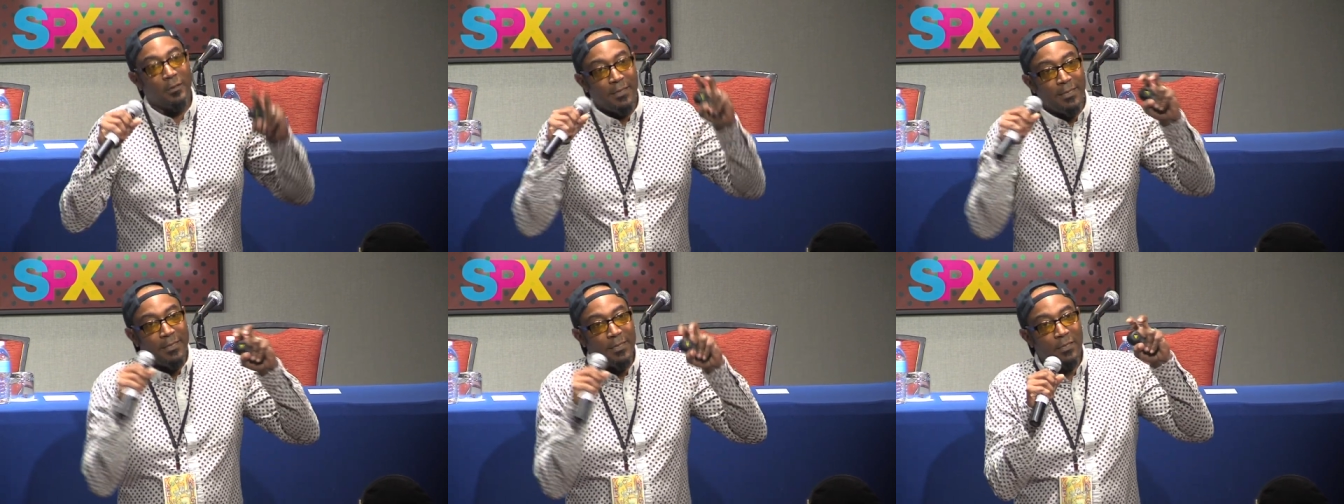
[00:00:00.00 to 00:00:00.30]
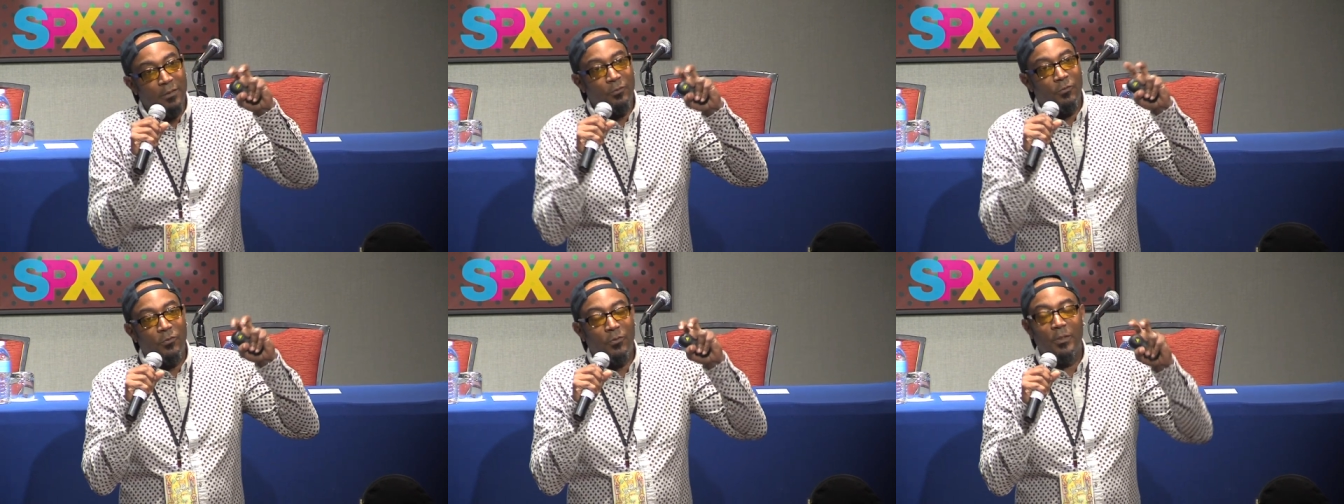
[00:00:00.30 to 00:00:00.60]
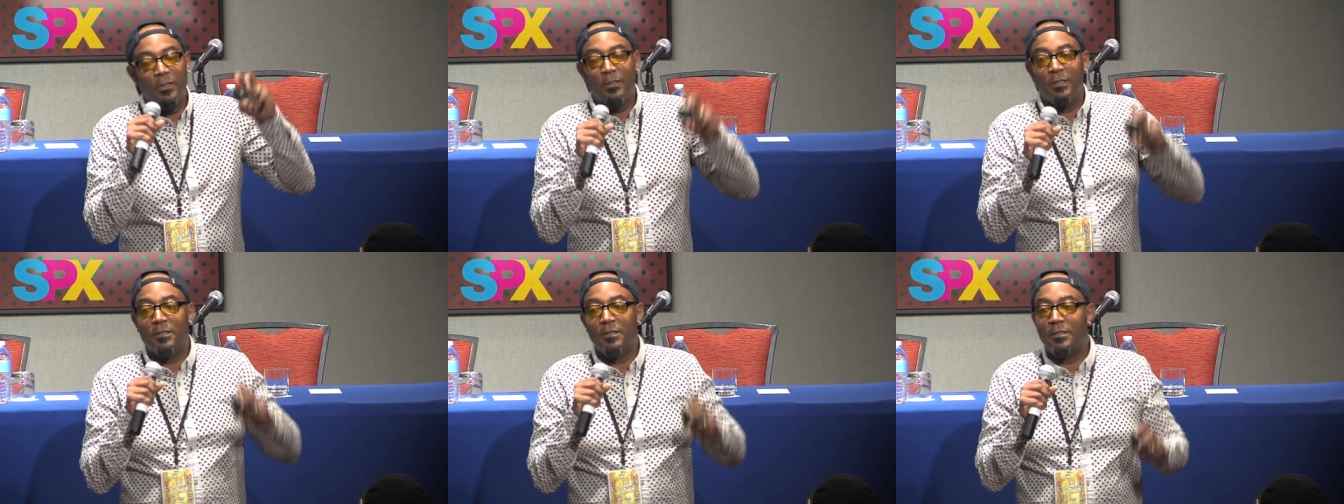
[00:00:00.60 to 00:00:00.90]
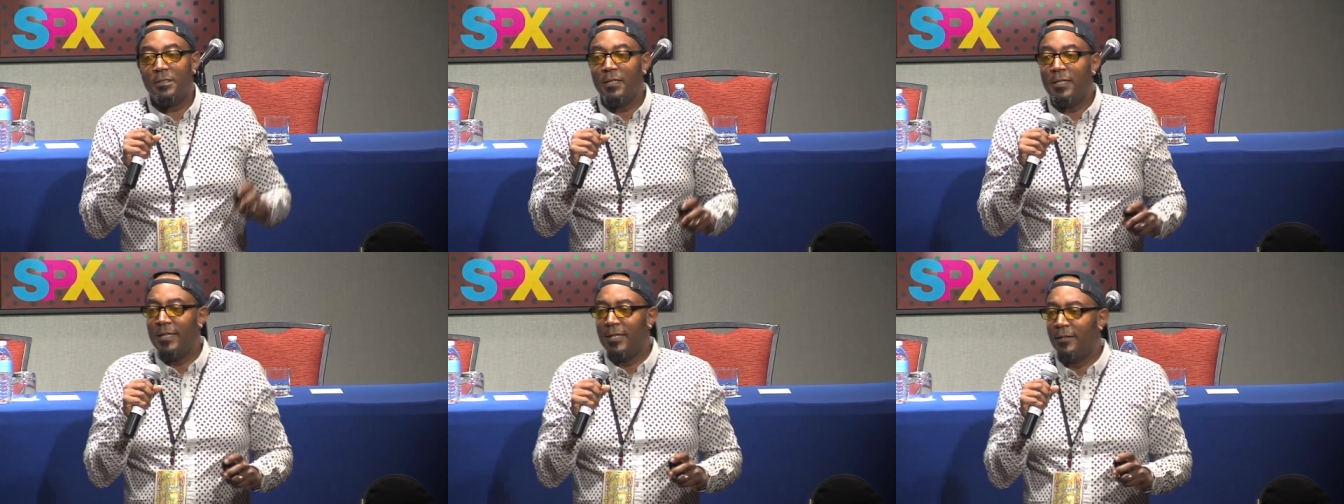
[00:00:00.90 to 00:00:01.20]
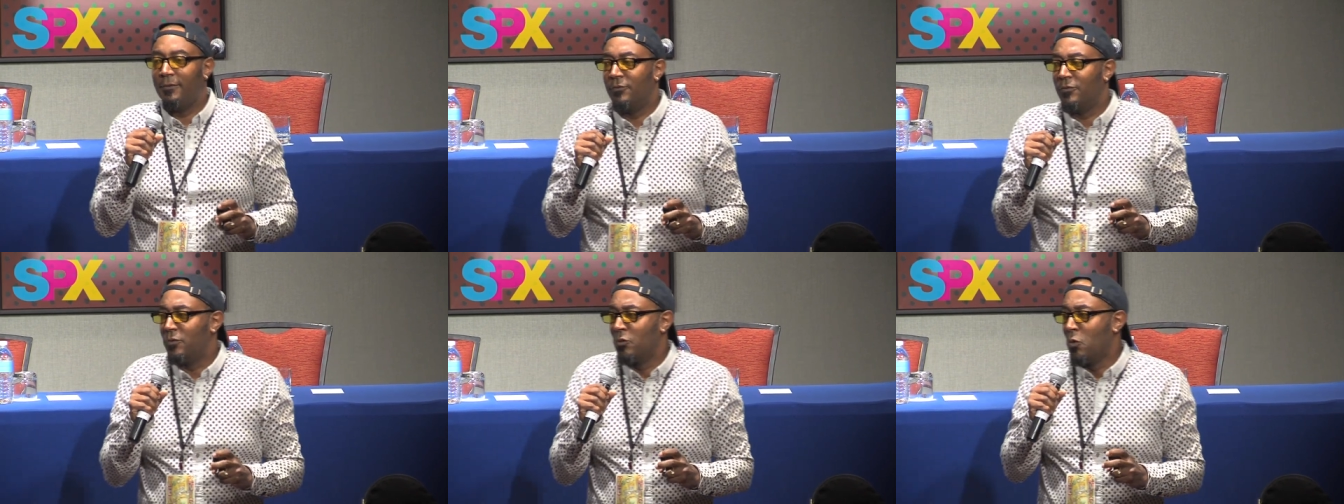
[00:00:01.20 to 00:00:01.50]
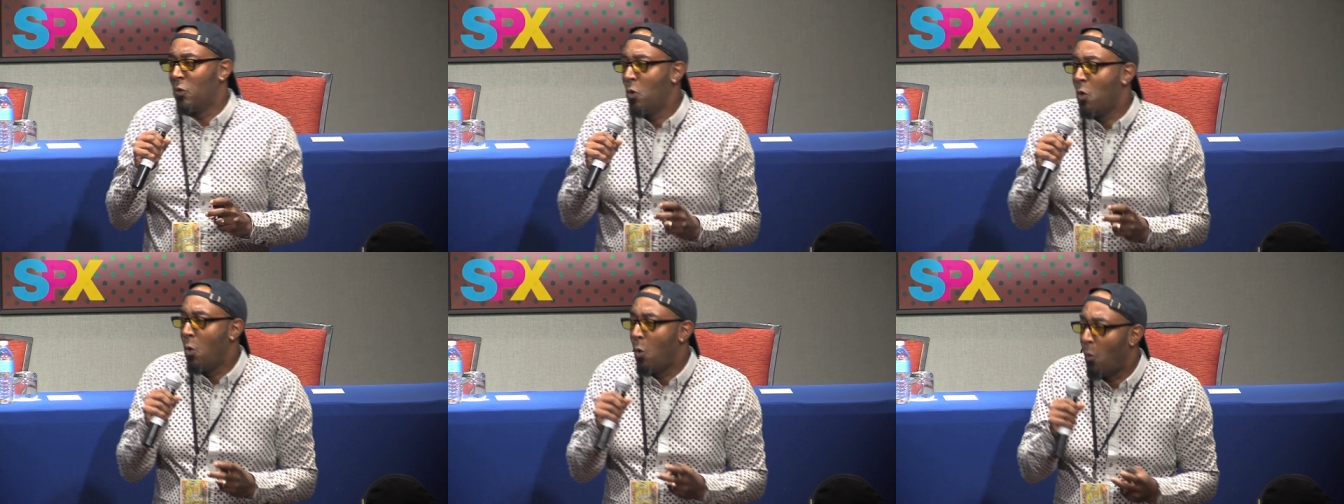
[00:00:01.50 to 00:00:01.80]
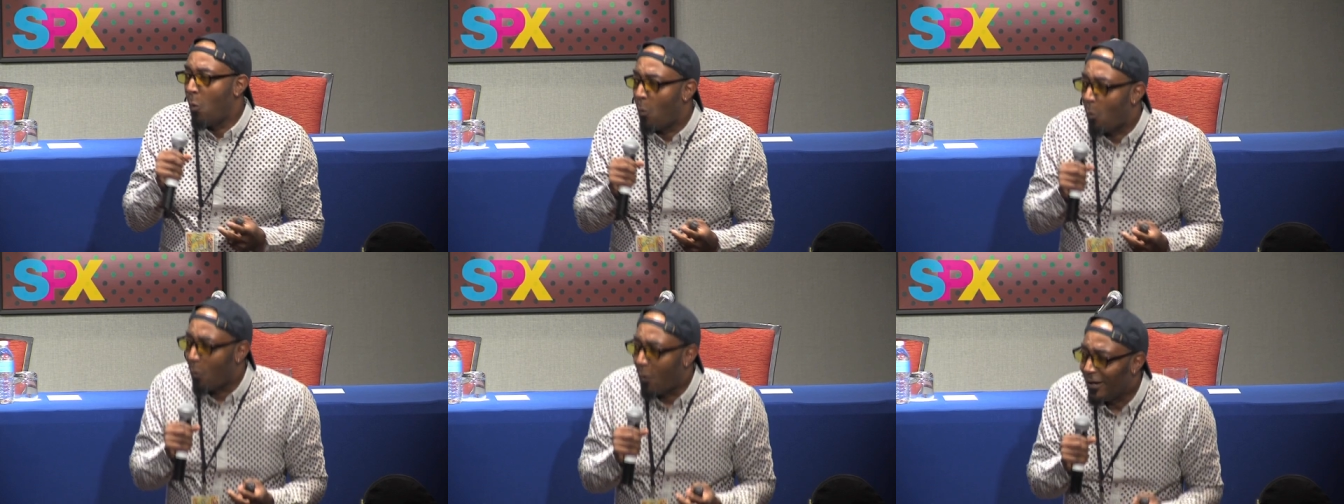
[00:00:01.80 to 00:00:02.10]
Lincoln freed the slaves,
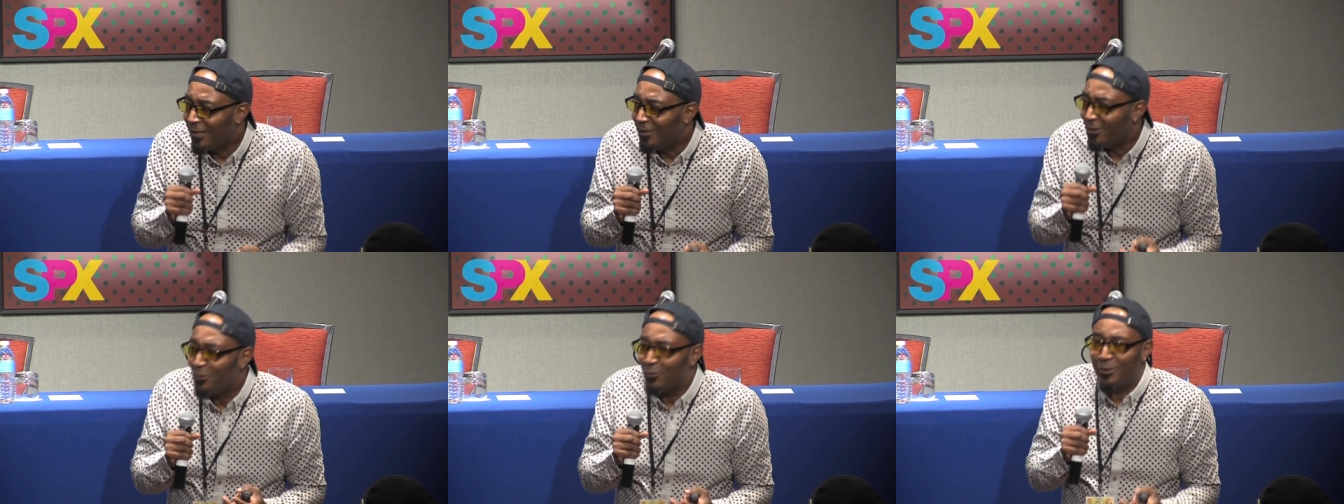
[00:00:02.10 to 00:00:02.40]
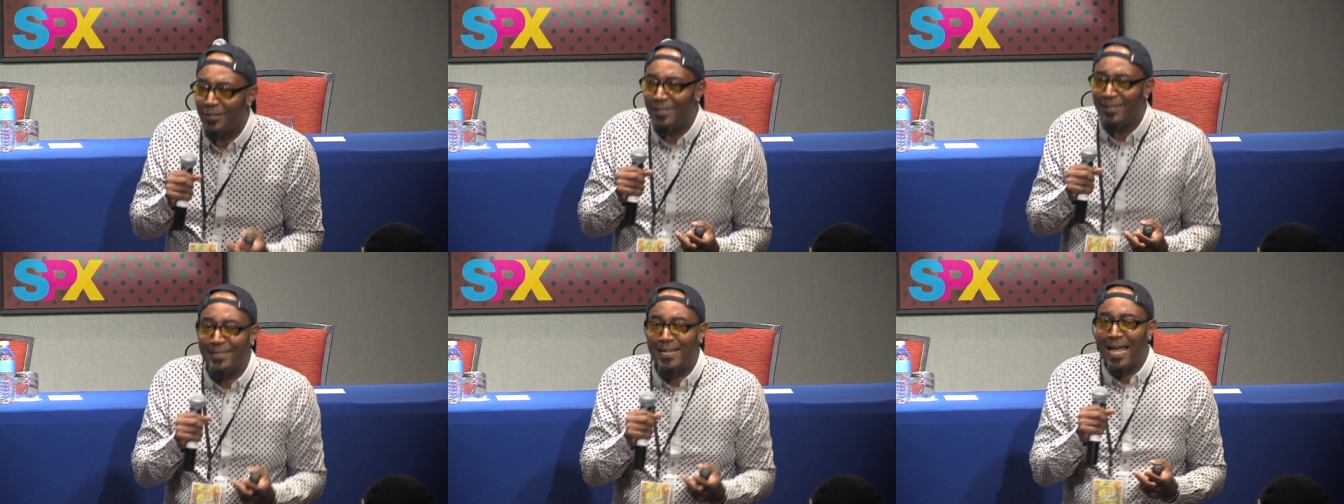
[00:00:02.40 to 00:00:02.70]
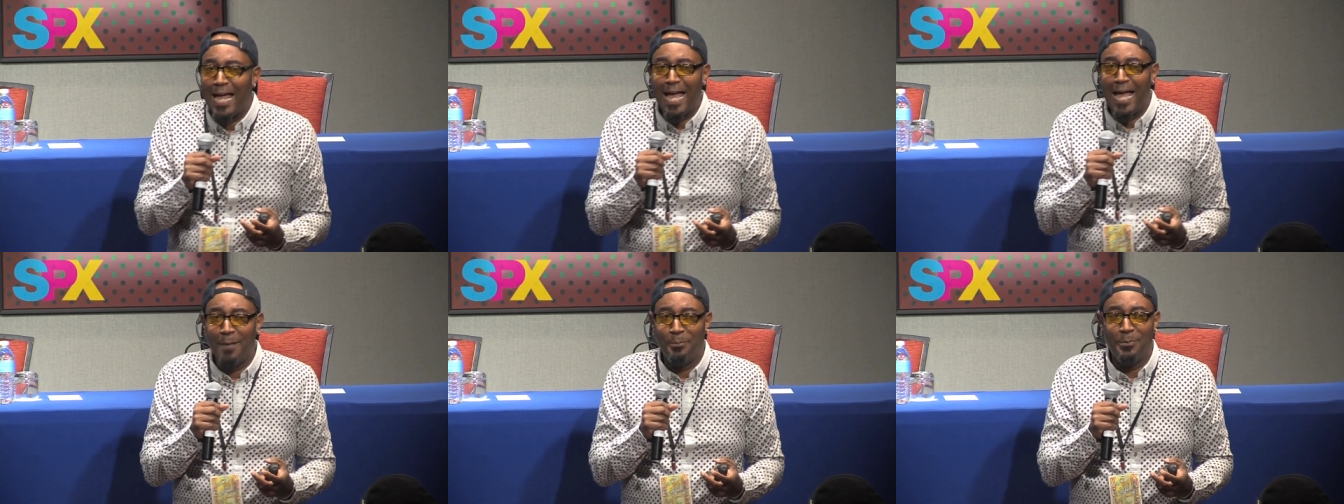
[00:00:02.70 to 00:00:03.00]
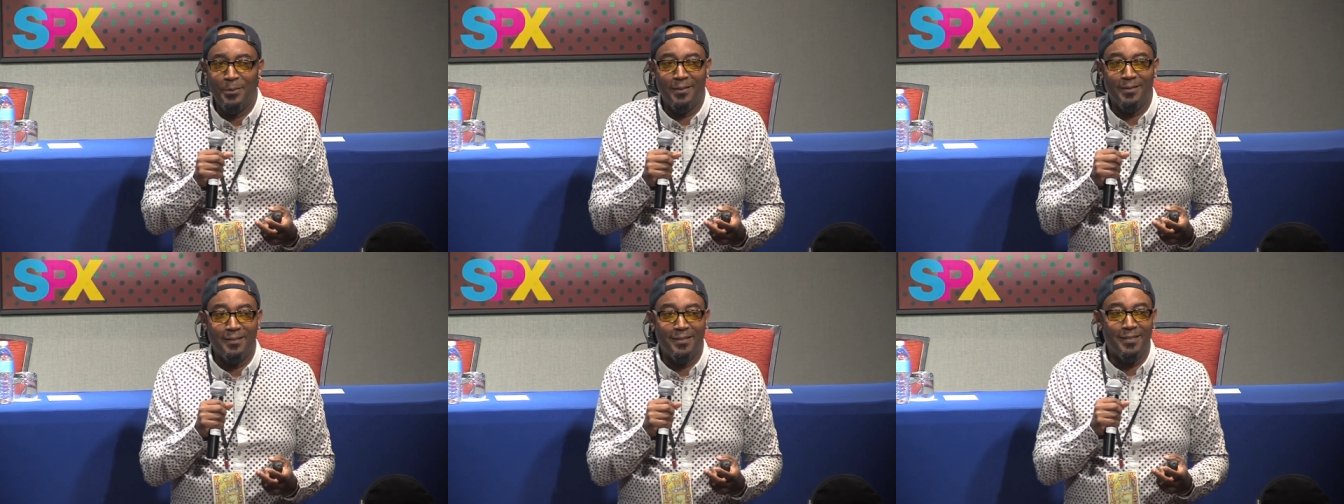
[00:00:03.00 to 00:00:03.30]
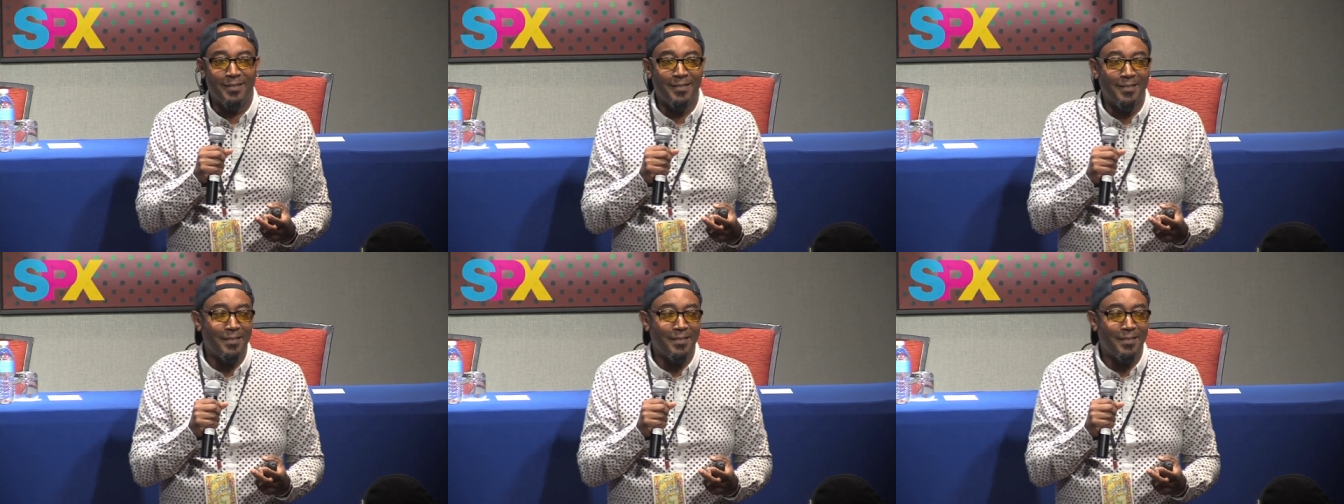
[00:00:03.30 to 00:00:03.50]
what do you think happened?